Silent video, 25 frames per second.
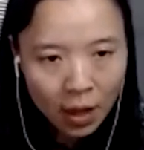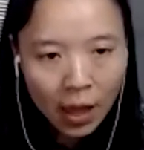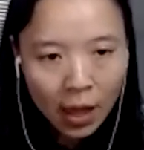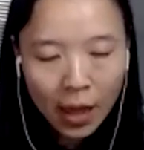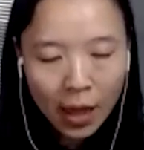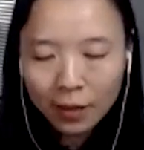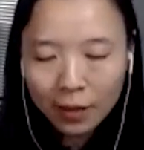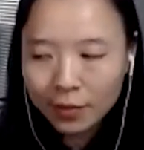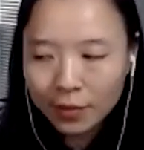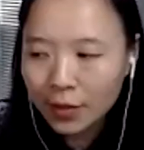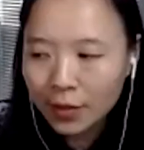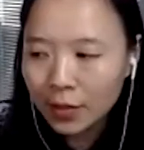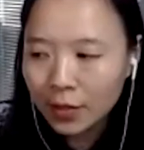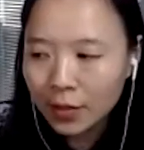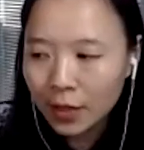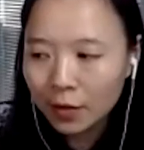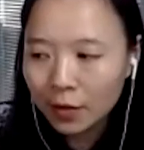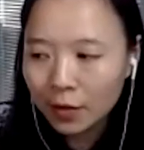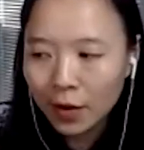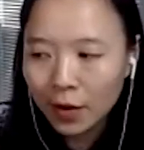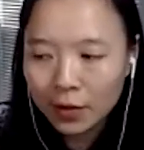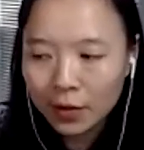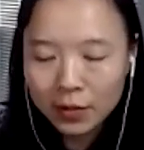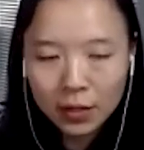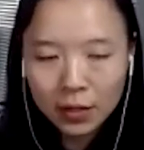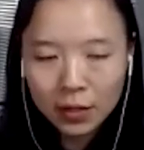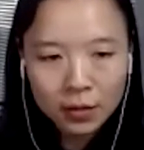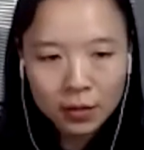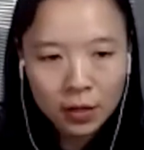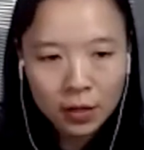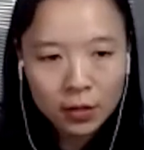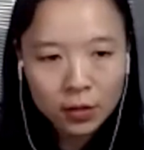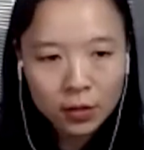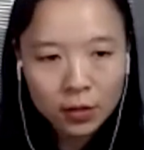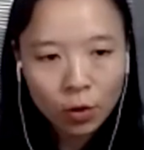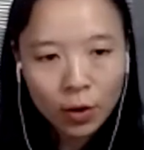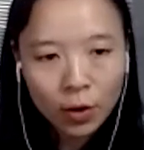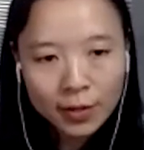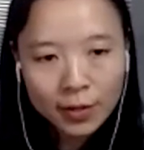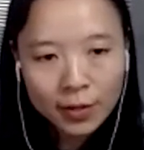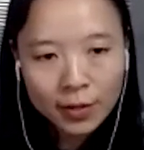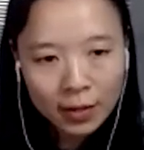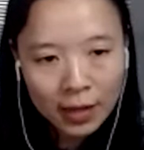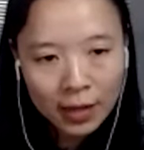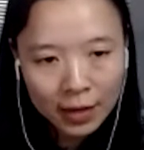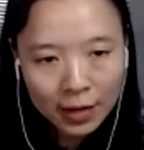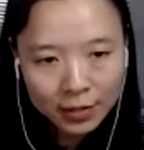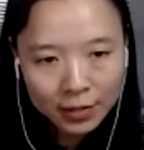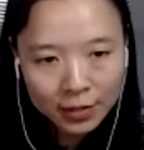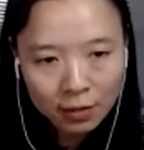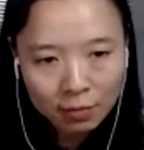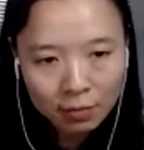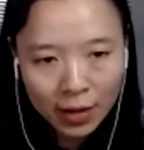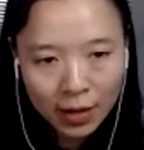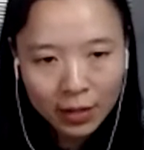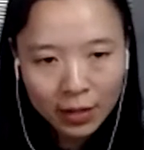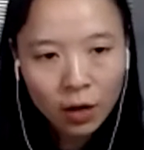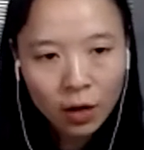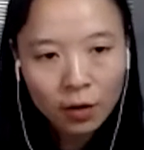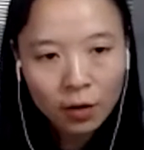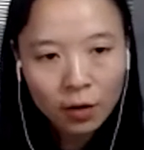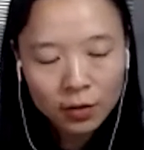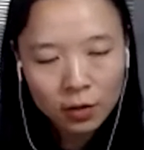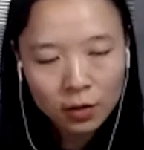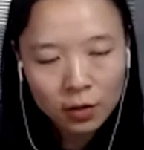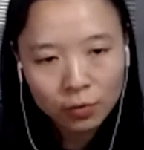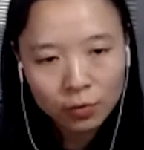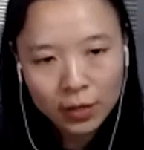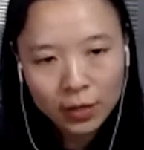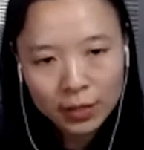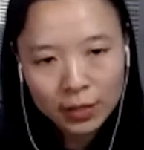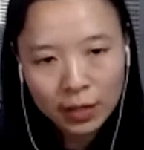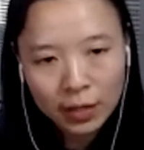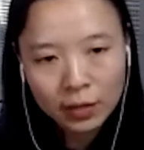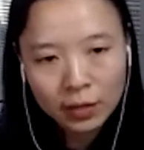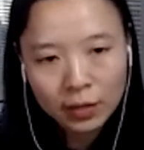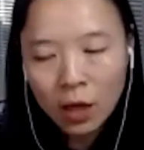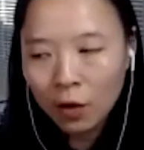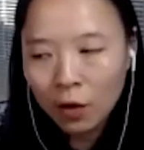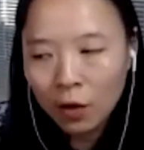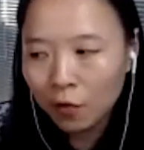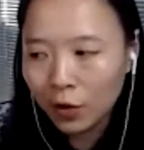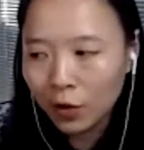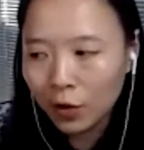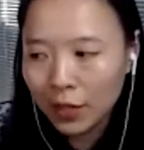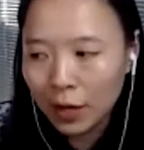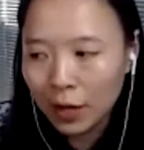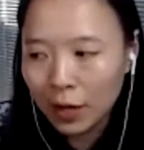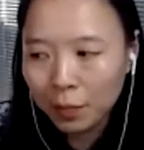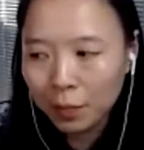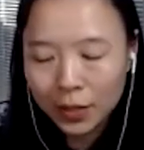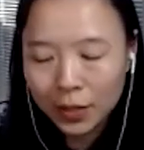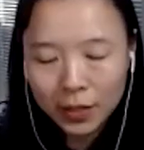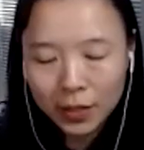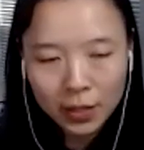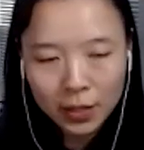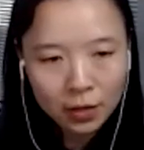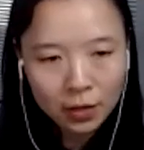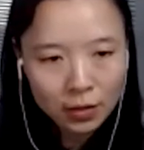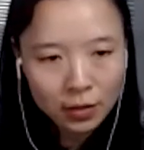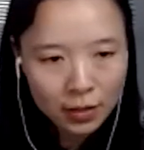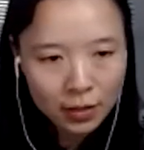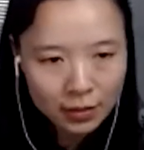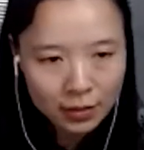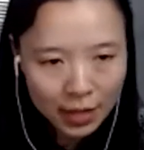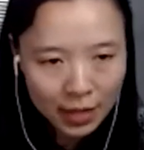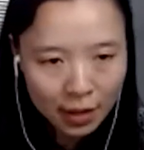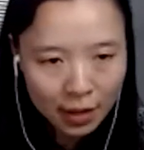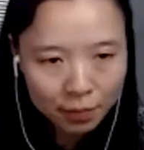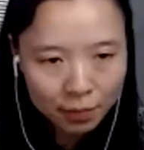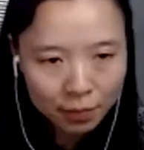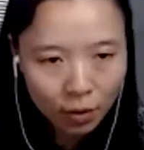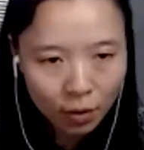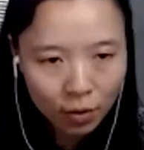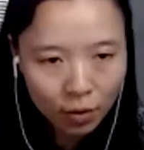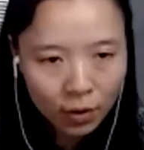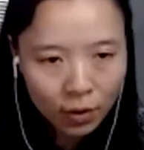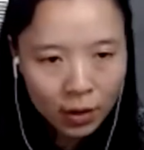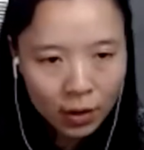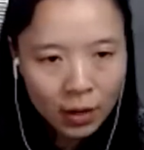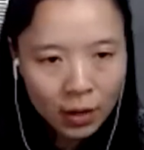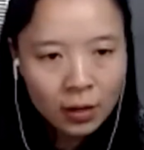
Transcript: And this gives us an, a noisy estimate of the gradient for that particular example.